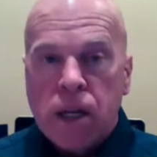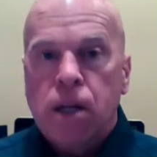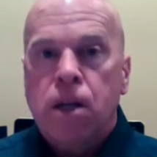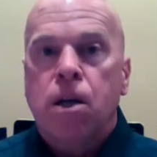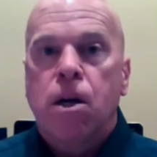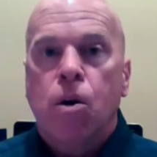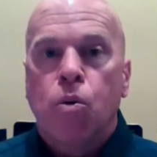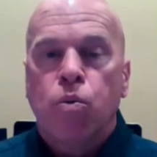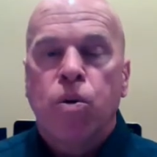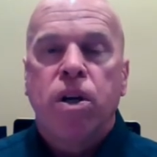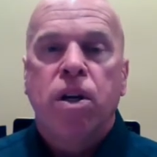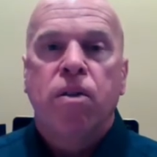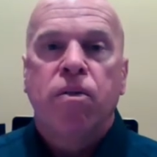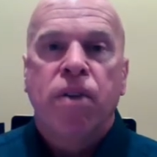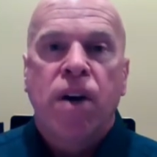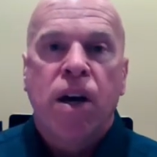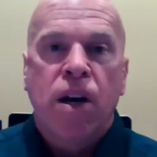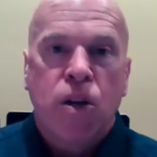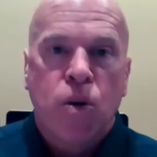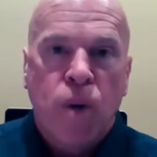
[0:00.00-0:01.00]
a
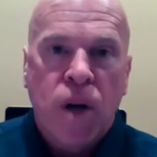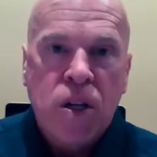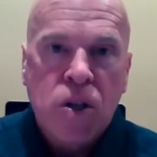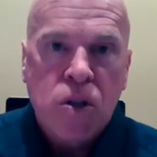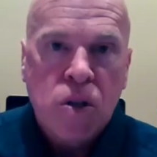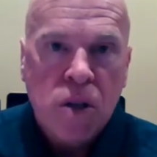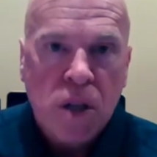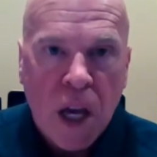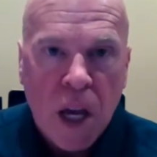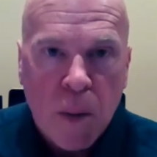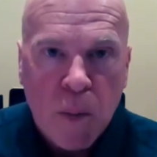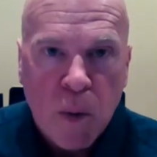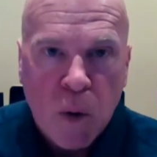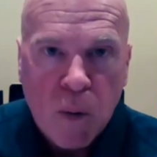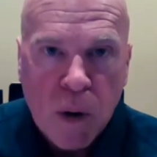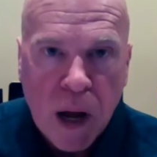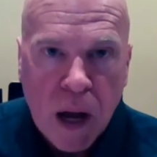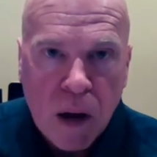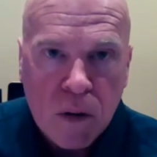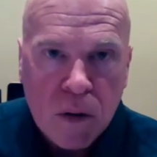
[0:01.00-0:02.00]
reevaluation came
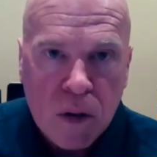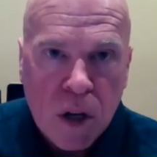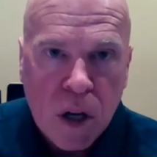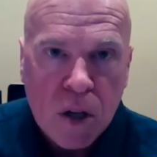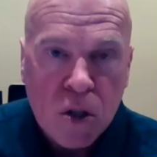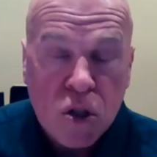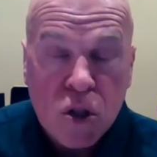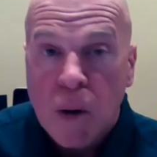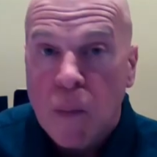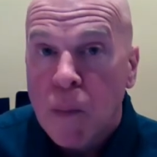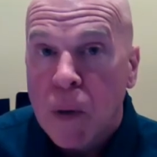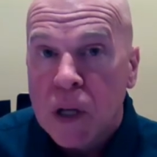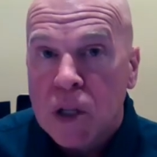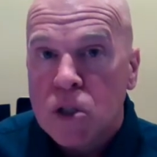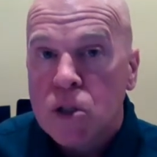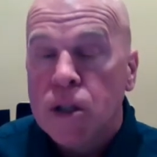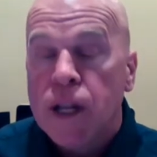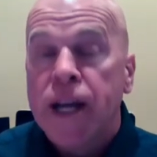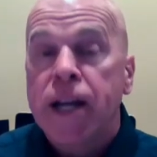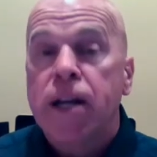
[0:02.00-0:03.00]
around some
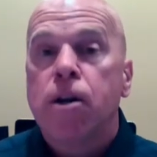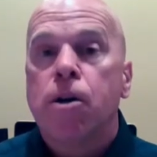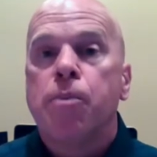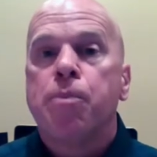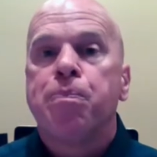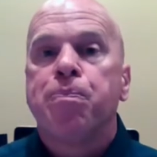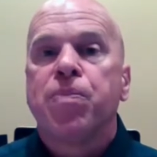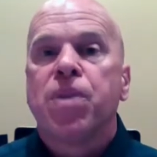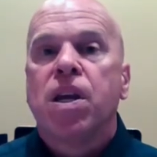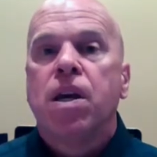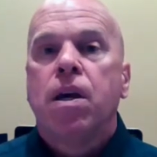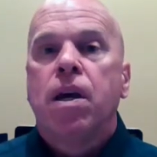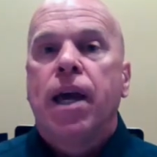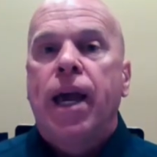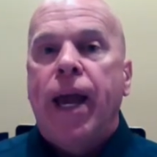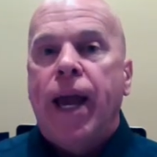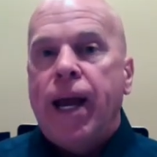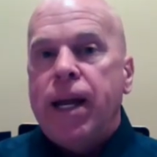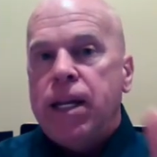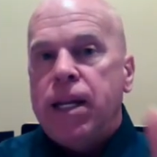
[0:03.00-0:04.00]
months later,
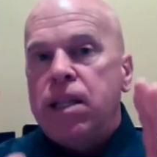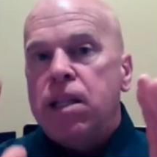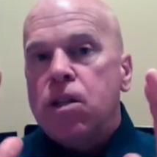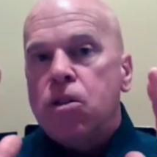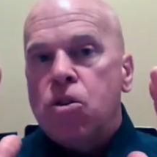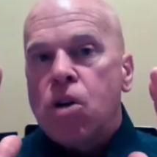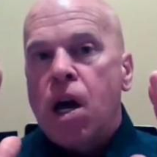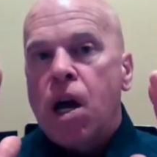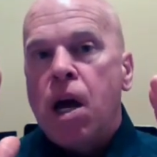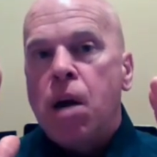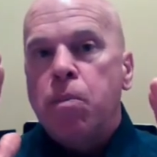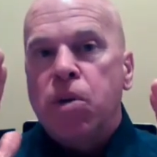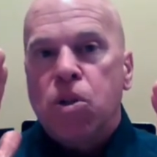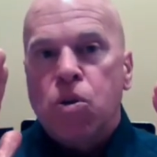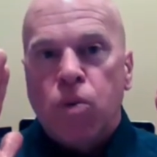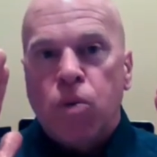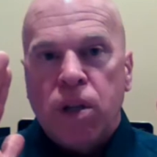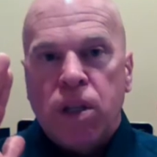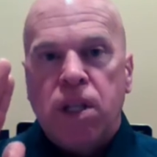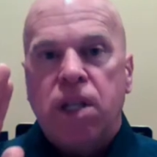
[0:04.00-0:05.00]
and in the time
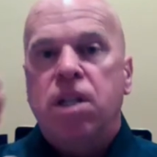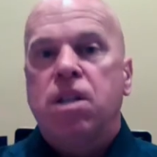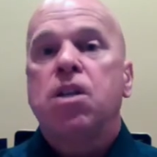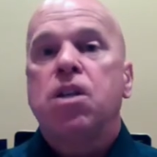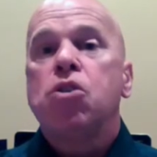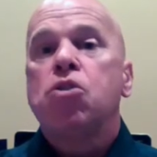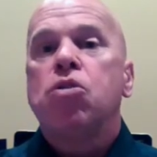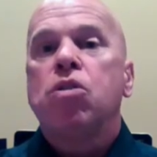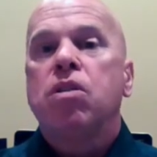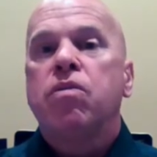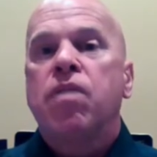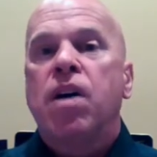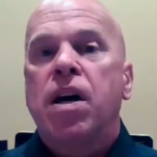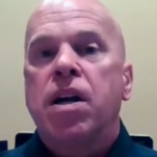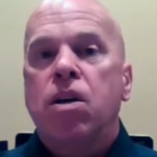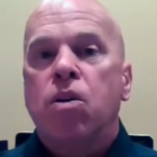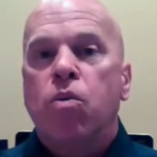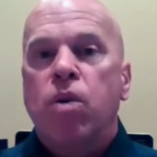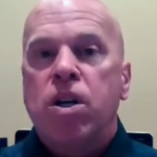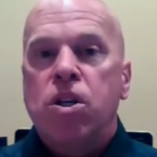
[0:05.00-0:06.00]
between the initial
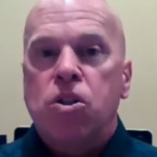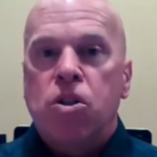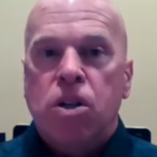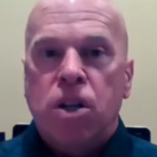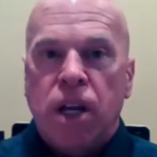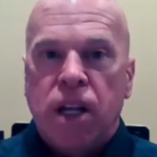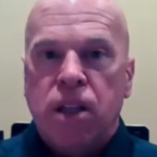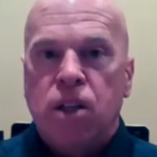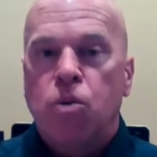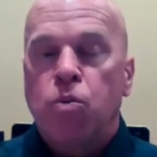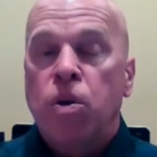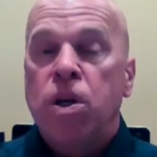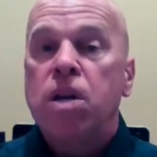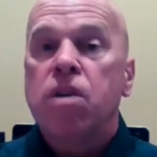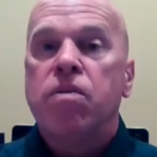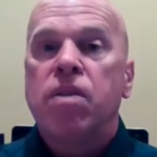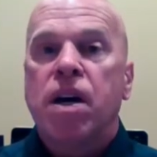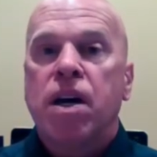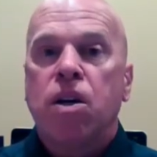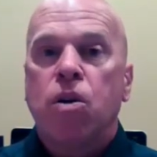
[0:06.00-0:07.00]
evaluation and the
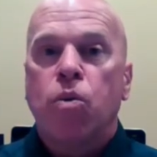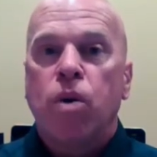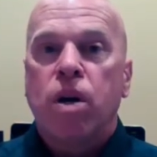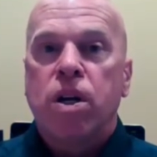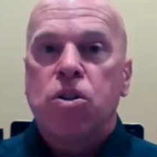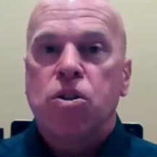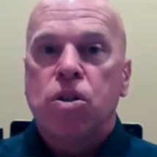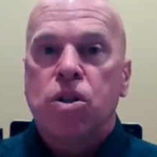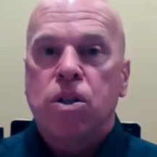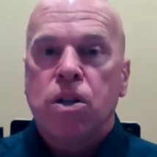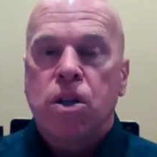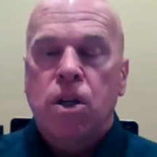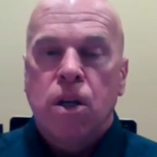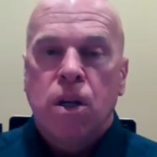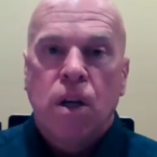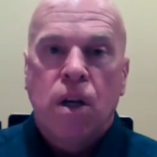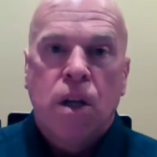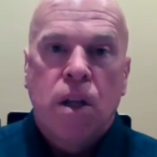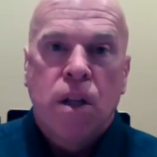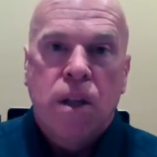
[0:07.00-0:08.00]
reevaluation,
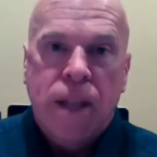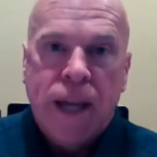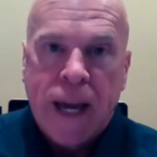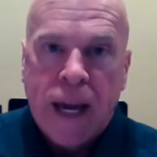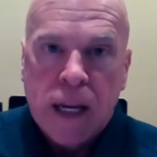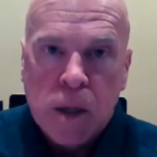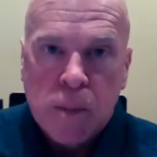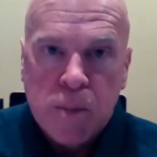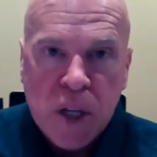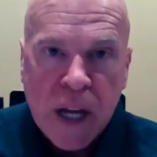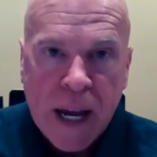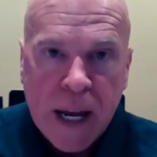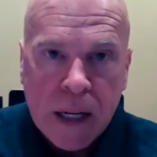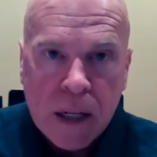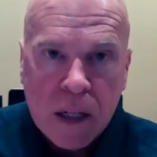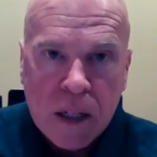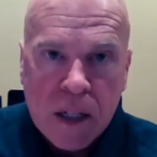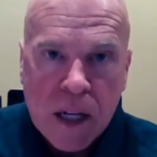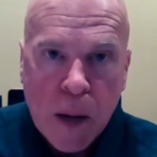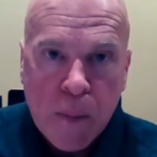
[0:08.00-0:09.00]
they had obtained
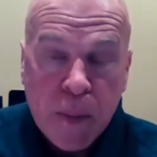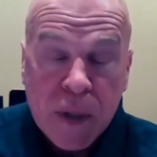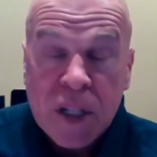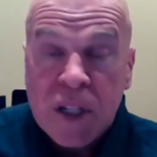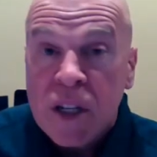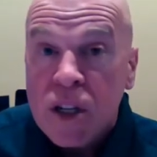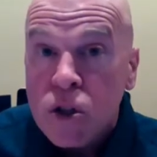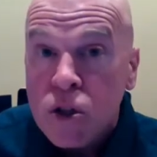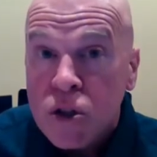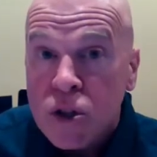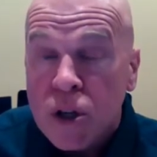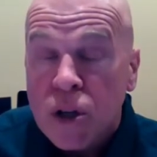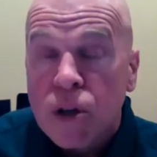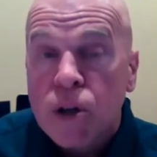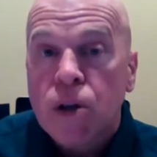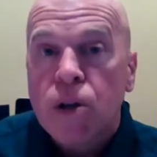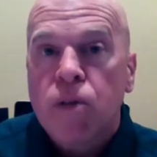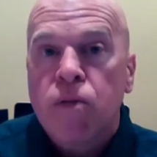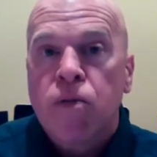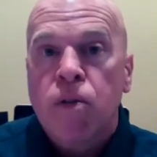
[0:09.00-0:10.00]
a
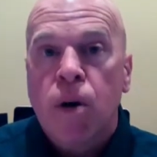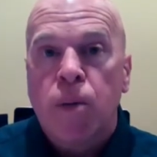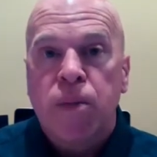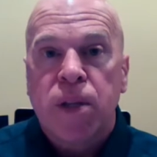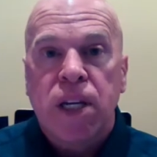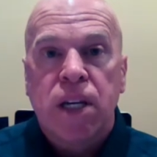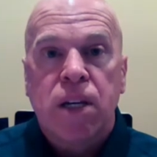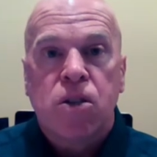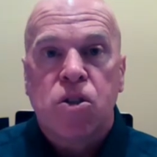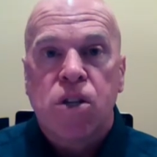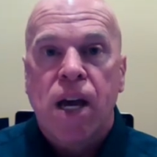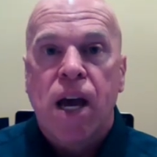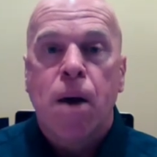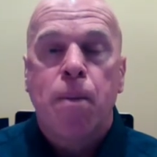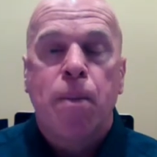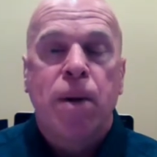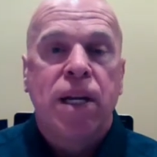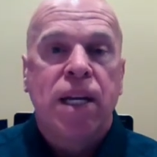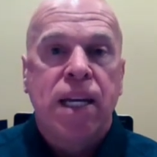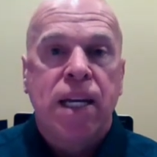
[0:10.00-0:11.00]
deposition from the
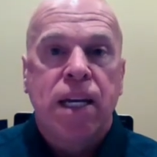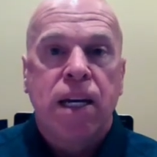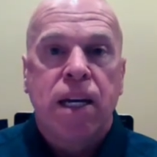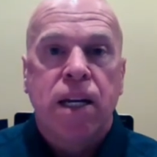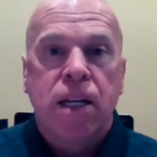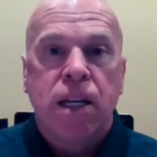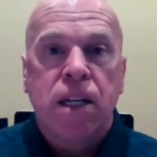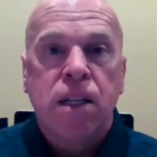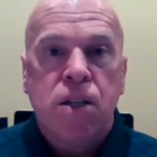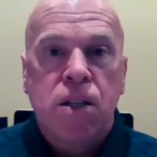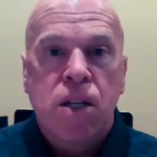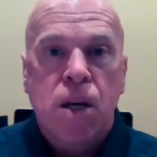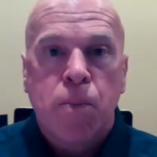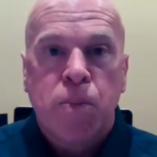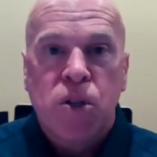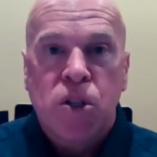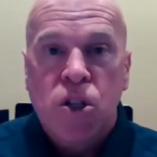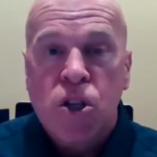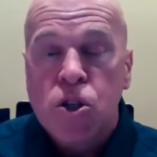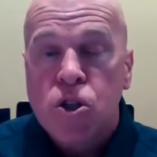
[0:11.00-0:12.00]
examinee. And in the
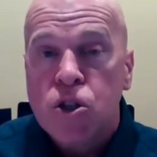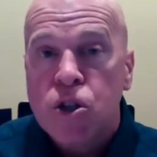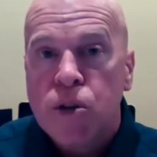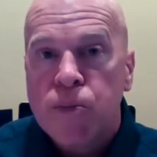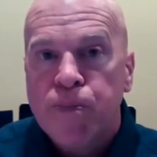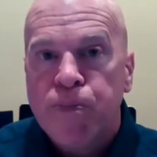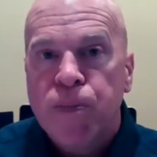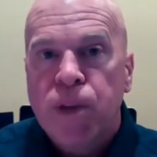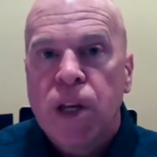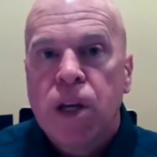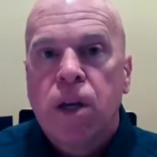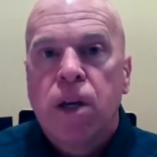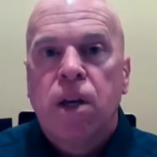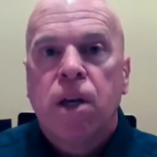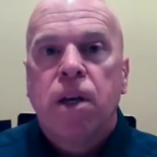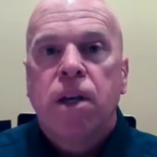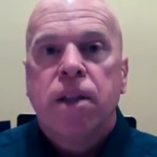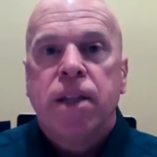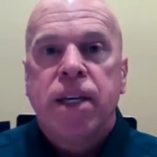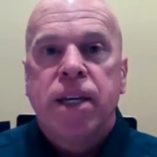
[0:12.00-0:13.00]
deposition,
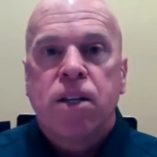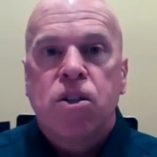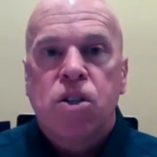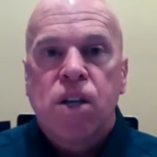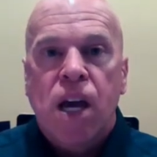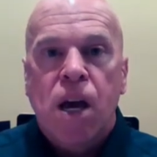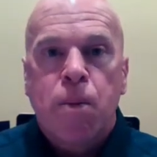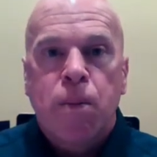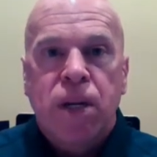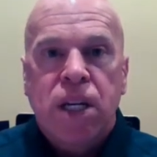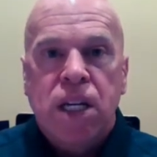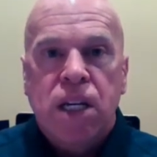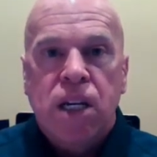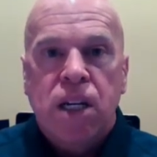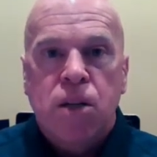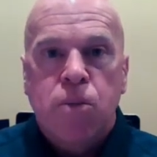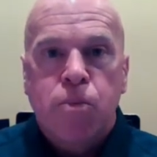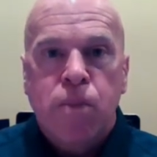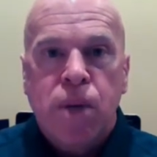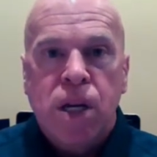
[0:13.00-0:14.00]
the examinee
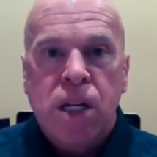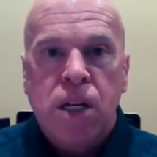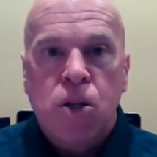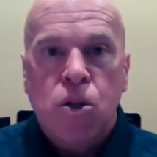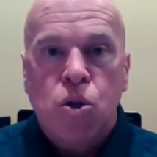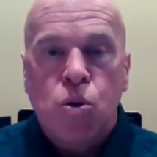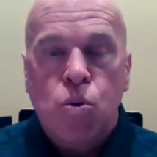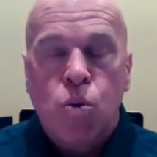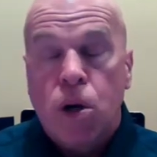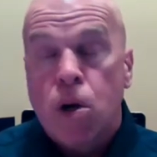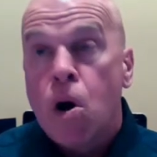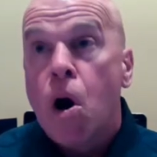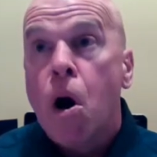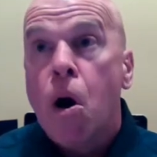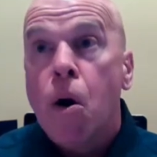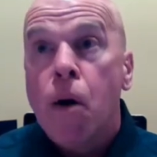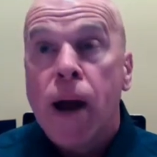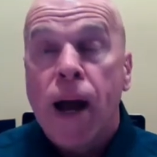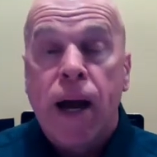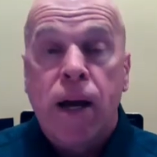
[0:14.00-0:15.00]
admitted to a
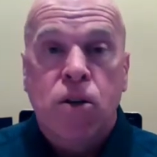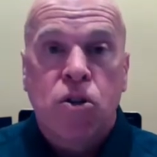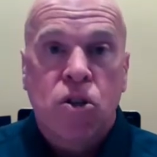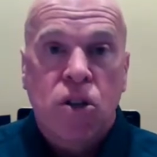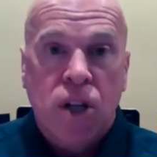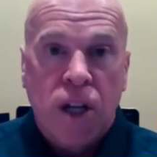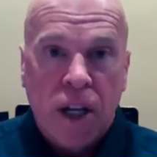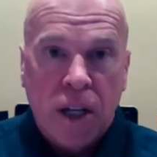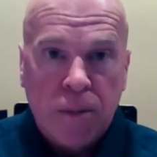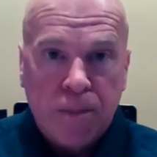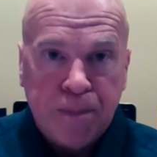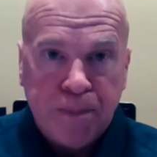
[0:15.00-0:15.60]
car accident